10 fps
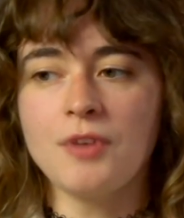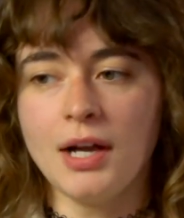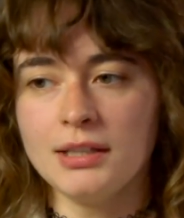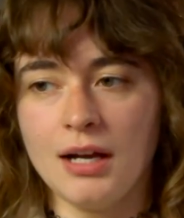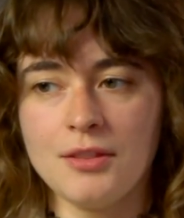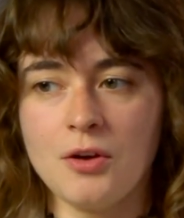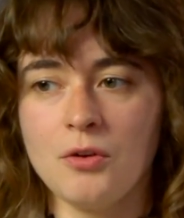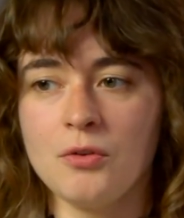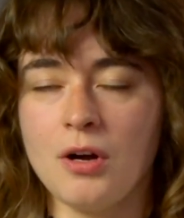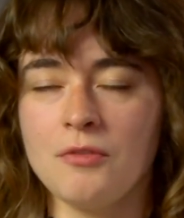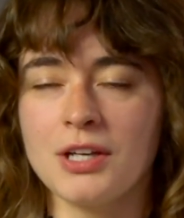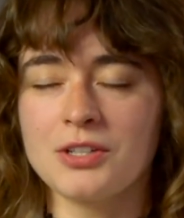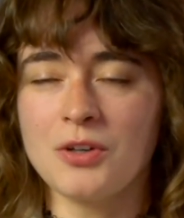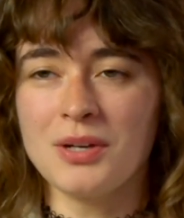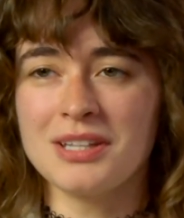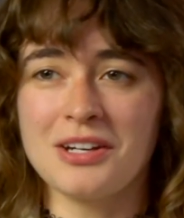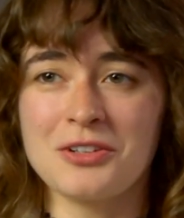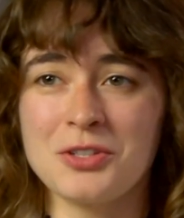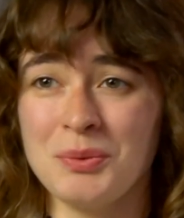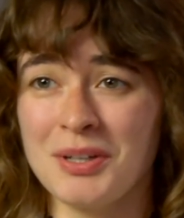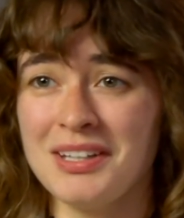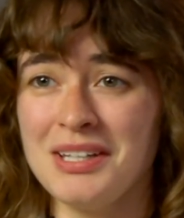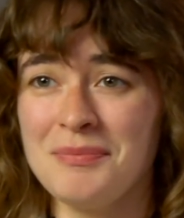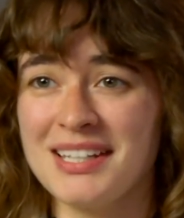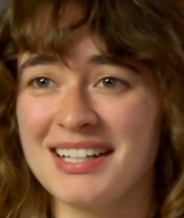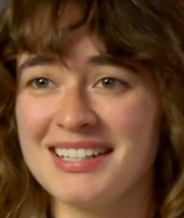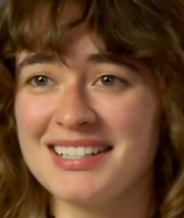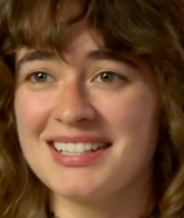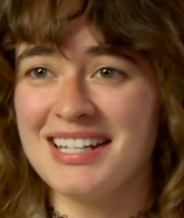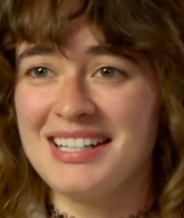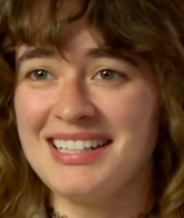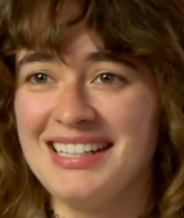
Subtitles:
a fine line, though, of like, don't get there too early, because it